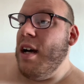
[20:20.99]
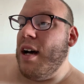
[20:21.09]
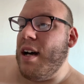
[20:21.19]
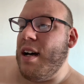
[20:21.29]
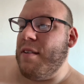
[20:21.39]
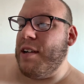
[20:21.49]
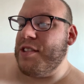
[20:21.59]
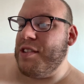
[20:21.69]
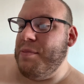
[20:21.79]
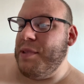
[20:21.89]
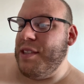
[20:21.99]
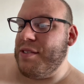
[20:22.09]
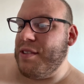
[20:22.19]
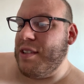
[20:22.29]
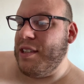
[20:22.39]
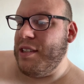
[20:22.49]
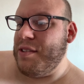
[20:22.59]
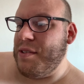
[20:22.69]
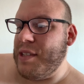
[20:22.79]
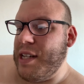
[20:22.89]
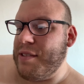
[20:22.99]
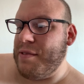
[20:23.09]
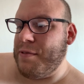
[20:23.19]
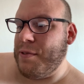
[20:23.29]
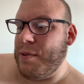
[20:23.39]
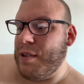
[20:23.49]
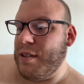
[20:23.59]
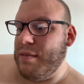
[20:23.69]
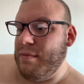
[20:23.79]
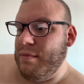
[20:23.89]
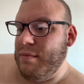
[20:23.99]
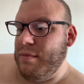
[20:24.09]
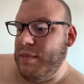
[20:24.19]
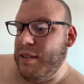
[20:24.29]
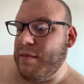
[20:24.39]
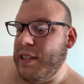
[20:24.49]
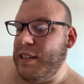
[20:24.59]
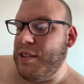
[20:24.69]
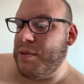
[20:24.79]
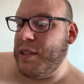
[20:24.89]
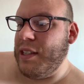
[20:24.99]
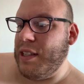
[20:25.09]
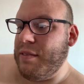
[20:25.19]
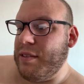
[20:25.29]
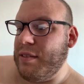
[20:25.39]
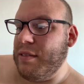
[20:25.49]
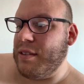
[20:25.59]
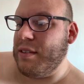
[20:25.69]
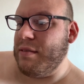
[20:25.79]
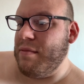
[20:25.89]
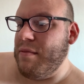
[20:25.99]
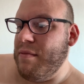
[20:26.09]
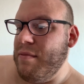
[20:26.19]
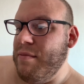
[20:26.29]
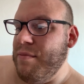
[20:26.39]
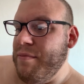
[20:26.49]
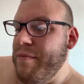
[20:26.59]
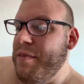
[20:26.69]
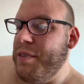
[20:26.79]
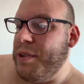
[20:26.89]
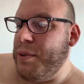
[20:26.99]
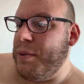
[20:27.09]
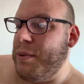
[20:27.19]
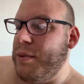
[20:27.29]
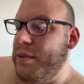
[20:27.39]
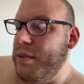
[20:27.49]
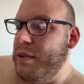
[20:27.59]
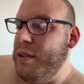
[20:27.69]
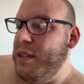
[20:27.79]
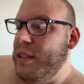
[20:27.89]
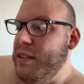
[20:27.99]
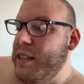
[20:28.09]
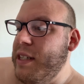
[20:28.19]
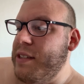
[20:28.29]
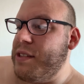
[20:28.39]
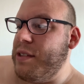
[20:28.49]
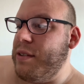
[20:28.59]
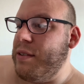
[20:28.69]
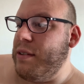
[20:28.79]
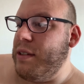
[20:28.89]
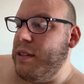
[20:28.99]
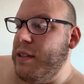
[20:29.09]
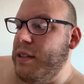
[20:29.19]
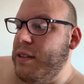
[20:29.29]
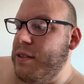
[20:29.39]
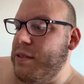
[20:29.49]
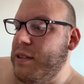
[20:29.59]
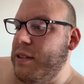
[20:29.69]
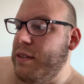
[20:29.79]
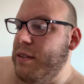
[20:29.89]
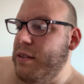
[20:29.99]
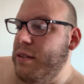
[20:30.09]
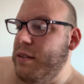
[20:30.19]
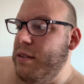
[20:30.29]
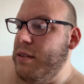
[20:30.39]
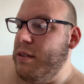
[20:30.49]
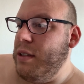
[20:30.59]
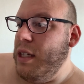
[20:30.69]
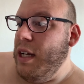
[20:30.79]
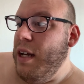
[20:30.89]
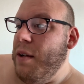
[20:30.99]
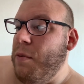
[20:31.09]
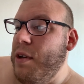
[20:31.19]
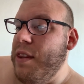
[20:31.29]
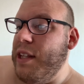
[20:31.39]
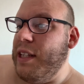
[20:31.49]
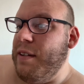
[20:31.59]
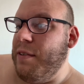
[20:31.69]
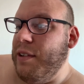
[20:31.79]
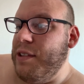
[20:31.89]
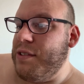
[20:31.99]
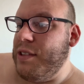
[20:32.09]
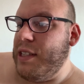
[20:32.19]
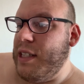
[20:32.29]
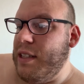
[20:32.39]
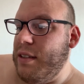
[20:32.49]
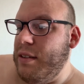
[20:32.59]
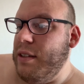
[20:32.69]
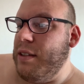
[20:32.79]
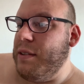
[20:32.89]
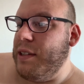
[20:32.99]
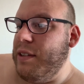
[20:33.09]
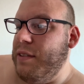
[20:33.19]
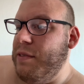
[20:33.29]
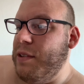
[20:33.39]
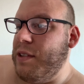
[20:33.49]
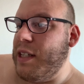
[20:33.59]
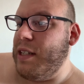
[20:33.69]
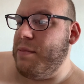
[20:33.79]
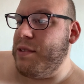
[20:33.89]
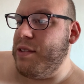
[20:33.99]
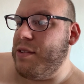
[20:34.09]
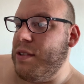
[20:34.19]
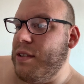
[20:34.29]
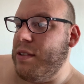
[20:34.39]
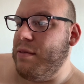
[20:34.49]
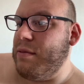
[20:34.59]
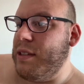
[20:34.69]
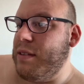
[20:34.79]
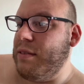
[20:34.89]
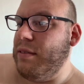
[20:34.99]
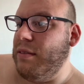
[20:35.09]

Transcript: Rescue Me started in 2004 and ran to 2011. Okay. Cool. Yeah, so, yeah, that's right. One thing that really stood out, there we go, even the times it started. Wow.